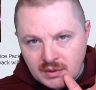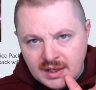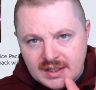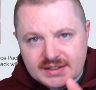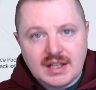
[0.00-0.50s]

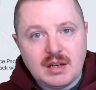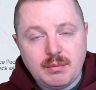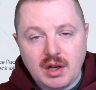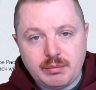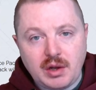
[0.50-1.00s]
and it's in a
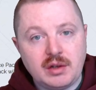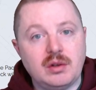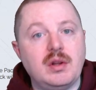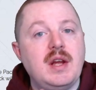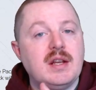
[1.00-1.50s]
Mud
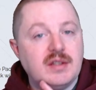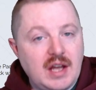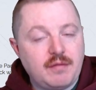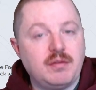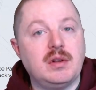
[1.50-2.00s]
bundle,
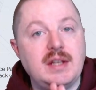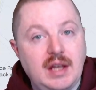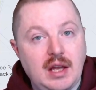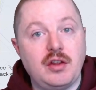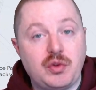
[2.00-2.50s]
definitely
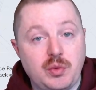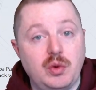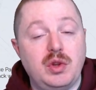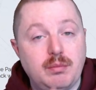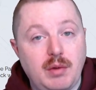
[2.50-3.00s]
get it
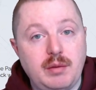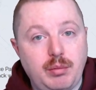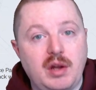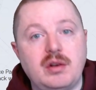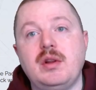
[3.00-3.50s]
through the Mud
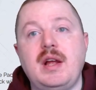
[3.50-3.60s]
bundle.